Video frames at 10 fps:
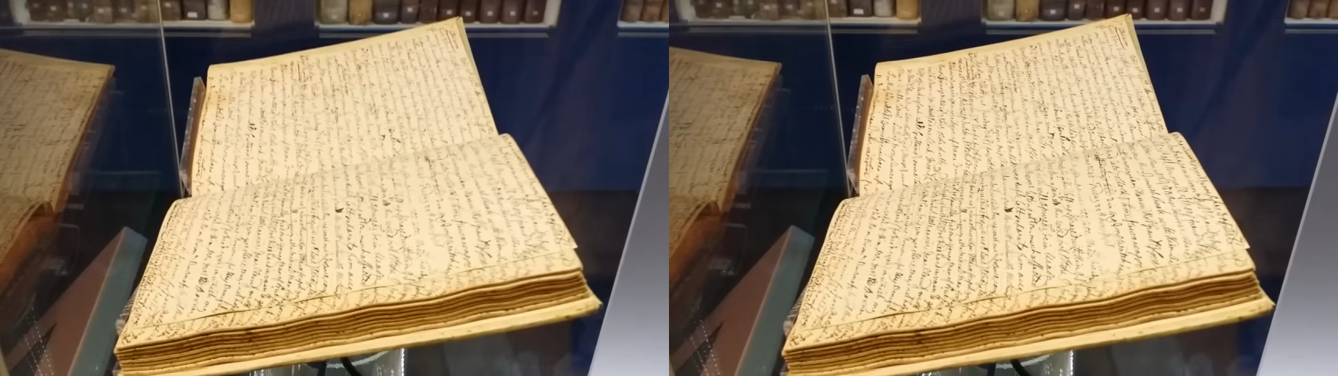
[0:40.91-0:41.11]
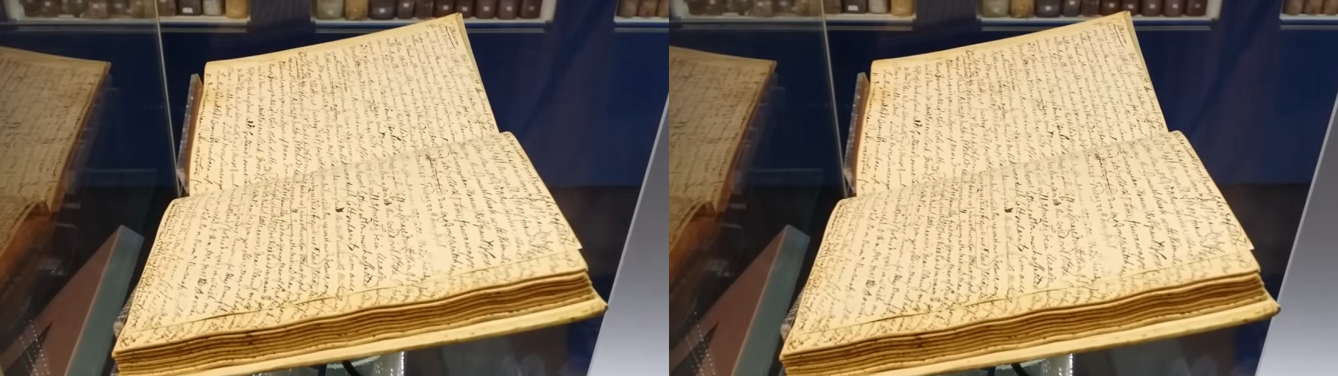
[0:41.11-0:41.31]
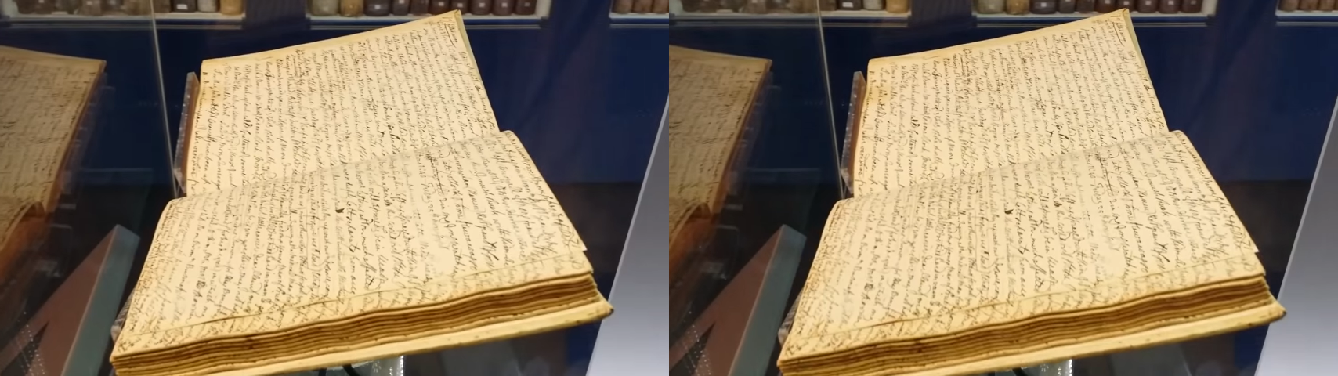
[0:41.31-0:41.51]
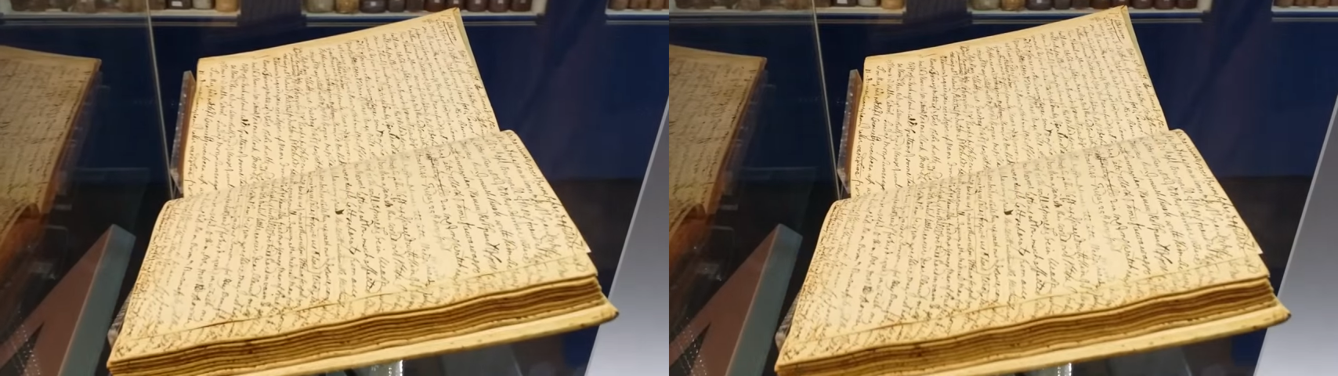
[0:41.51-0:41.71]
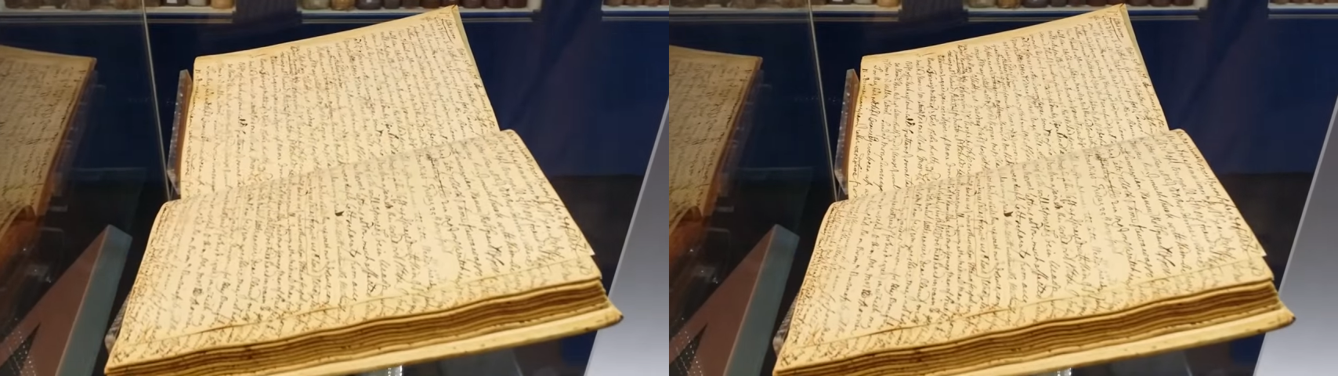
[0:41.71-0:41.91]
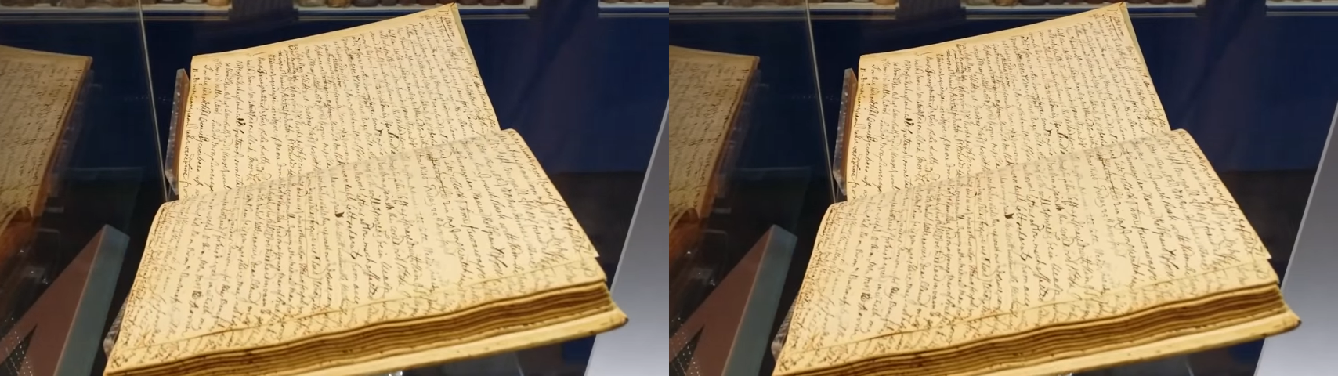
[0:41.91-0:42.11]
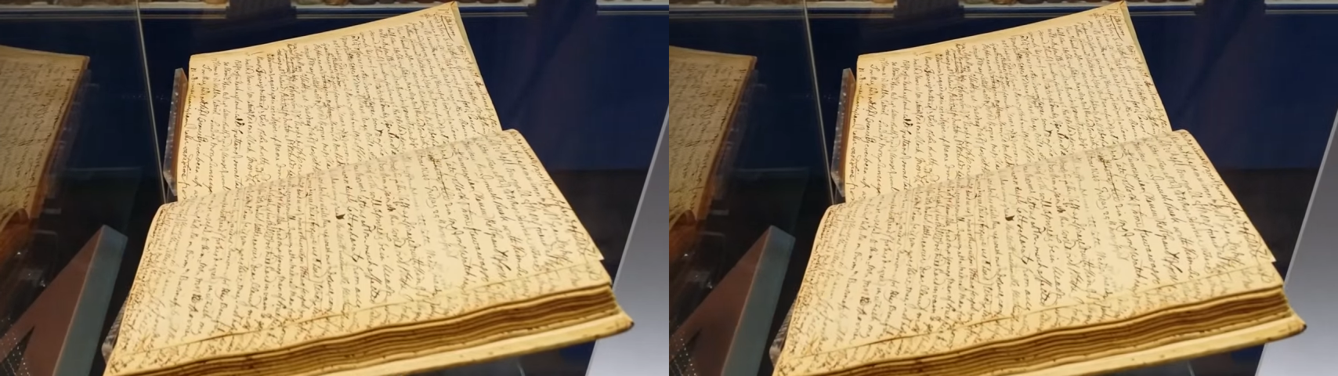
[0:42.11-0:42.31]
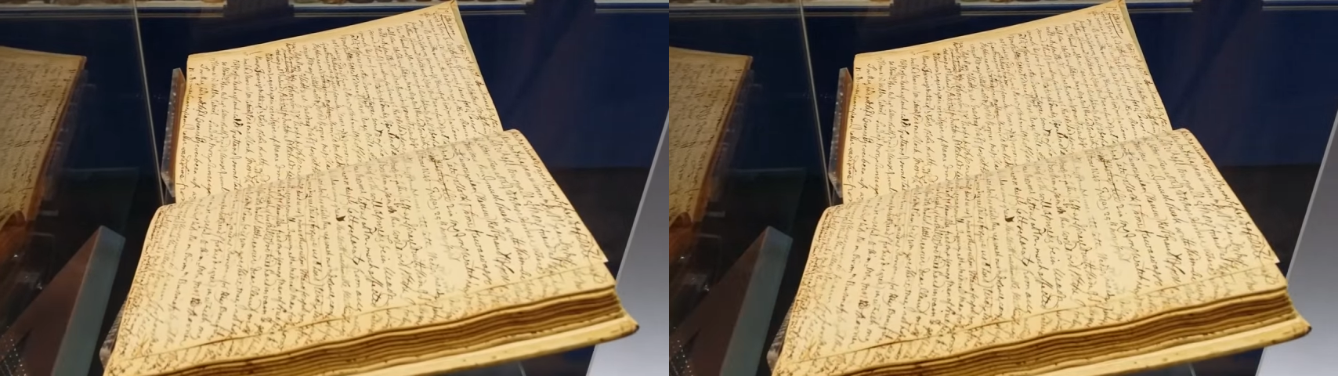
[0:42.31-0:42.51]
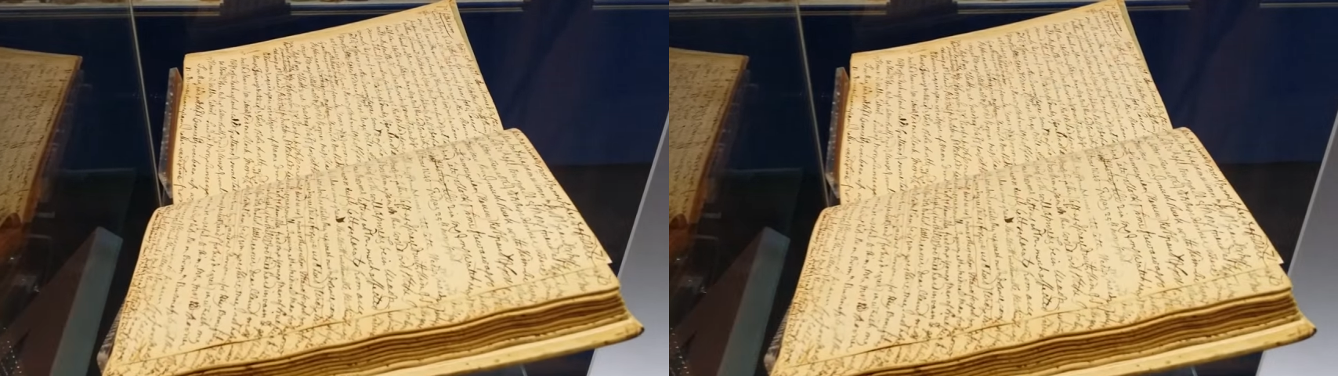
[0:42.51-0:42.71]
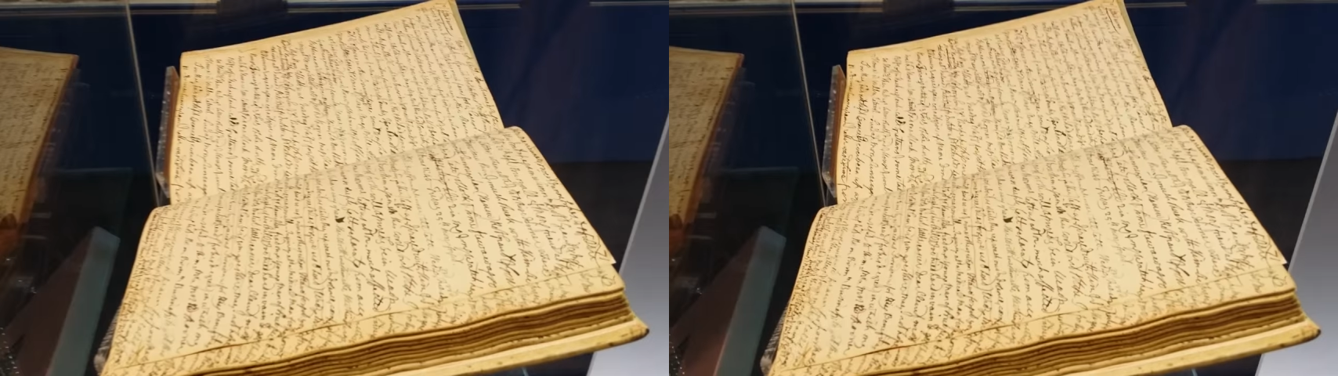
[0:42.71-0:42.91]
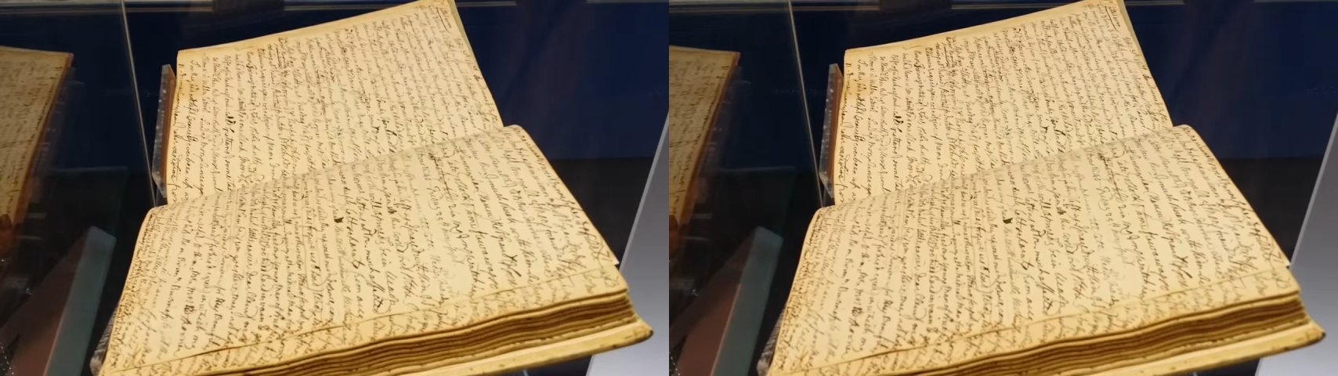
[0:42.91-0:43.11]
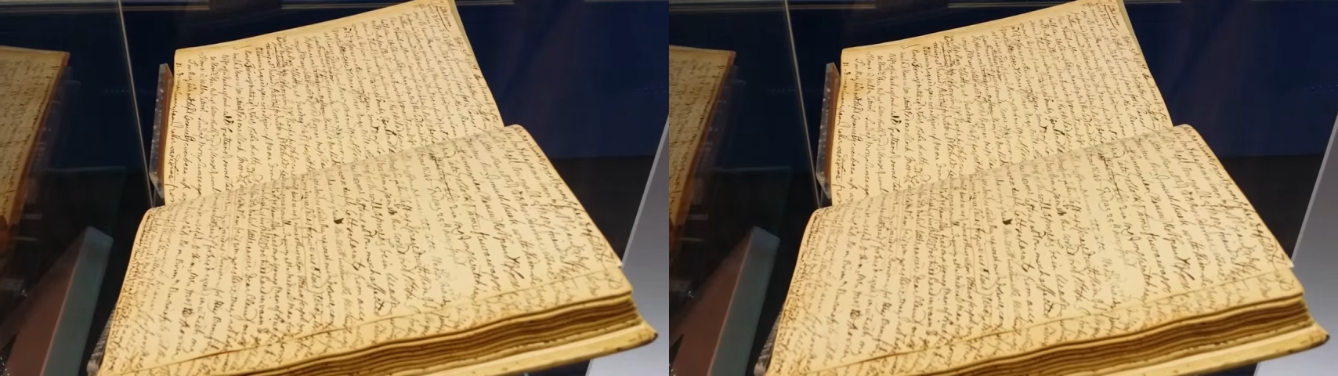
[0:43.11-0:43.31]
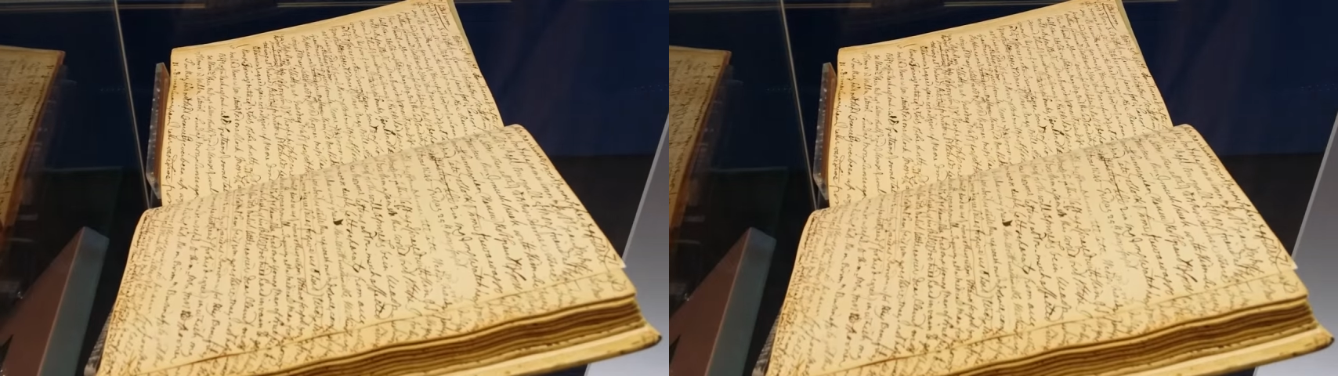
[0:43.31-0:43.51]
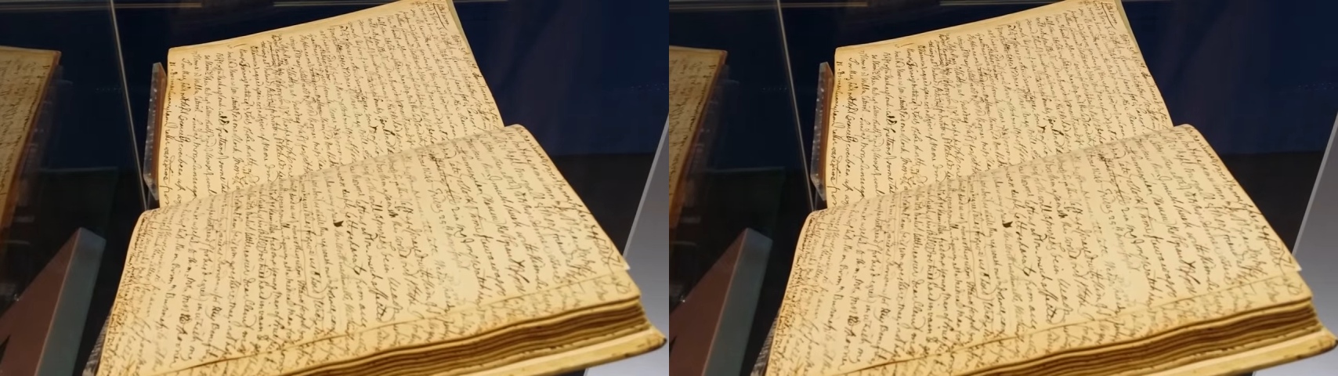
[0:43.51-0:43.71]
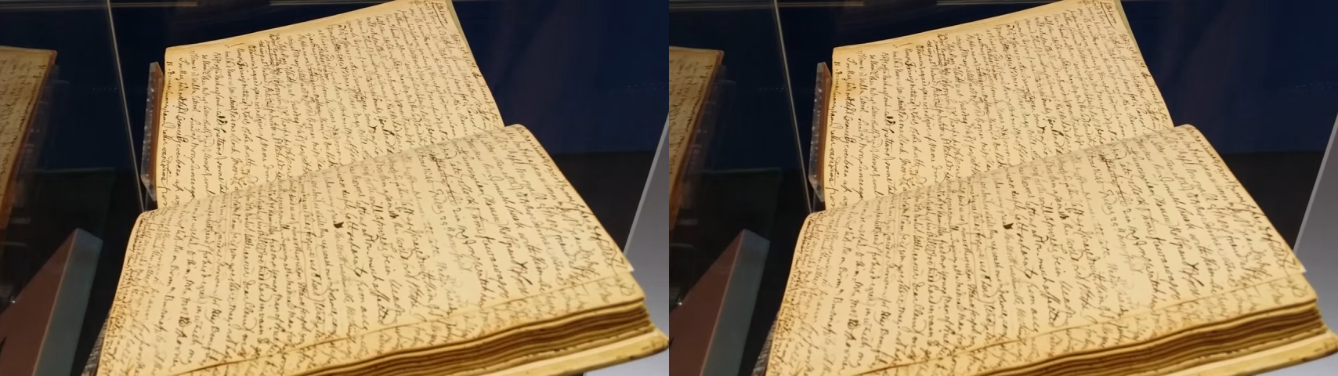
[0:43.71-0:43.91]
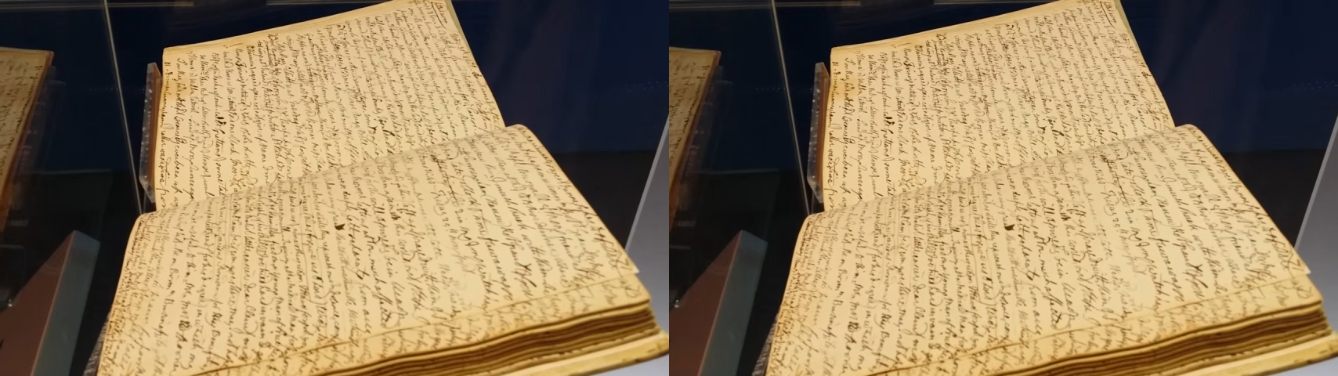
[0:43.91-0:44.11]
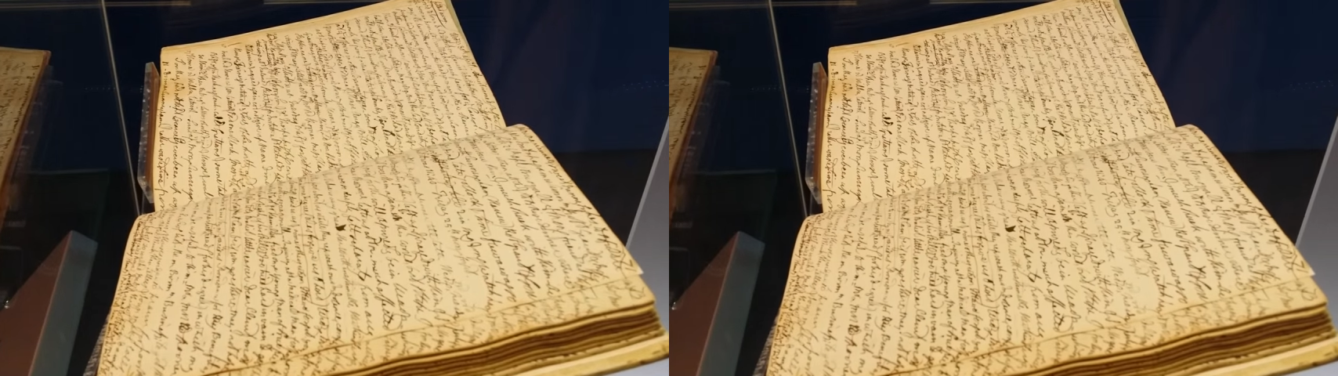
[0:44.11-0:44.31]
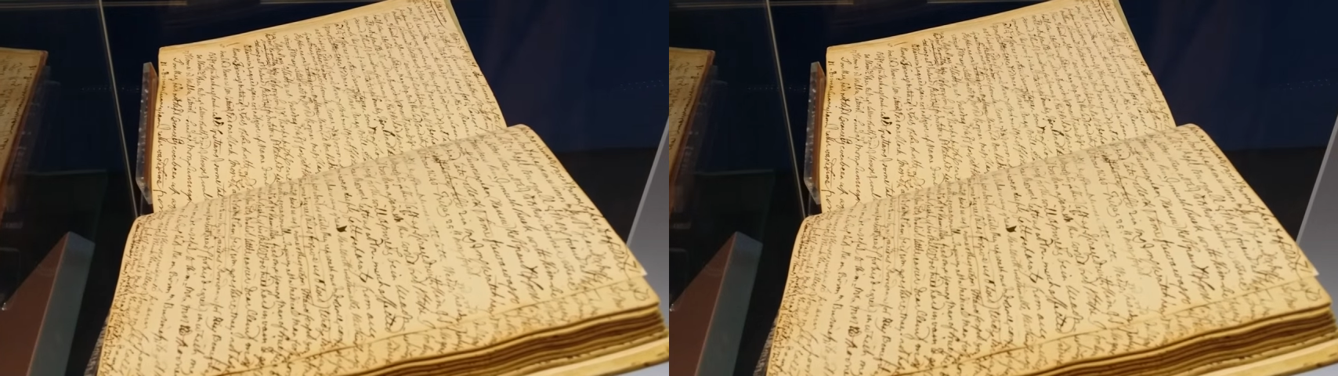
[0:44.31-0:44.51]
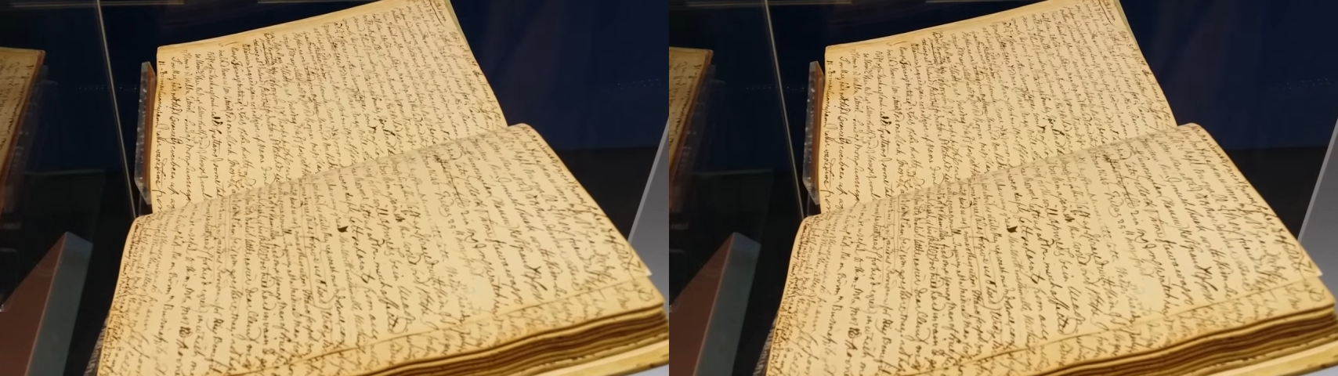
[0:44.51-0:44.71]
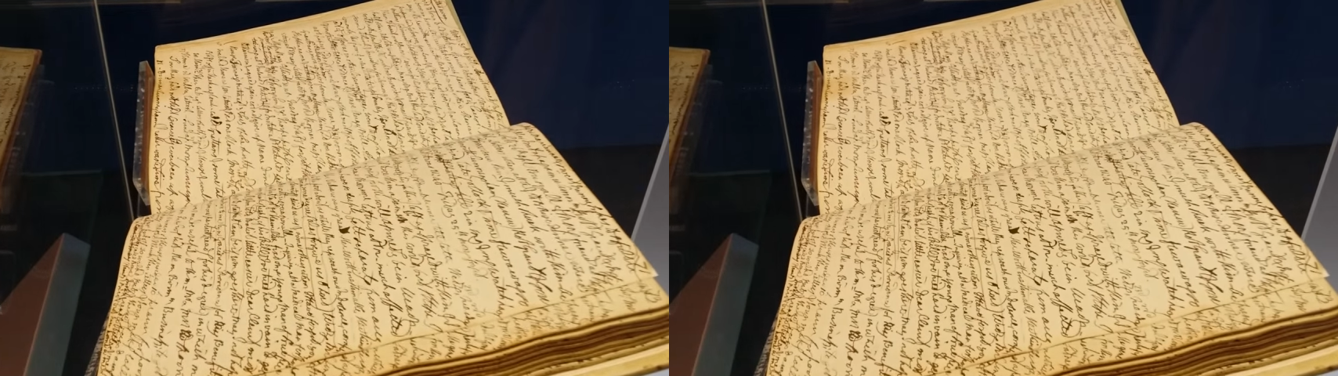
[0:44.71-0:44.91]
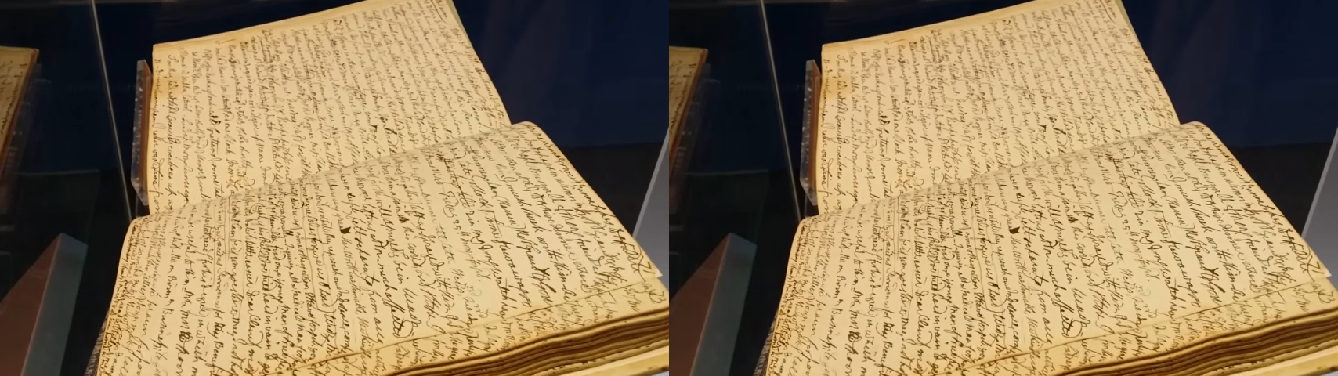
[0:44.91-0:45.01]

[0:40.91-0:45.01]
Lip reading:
[unreadable: no face in view]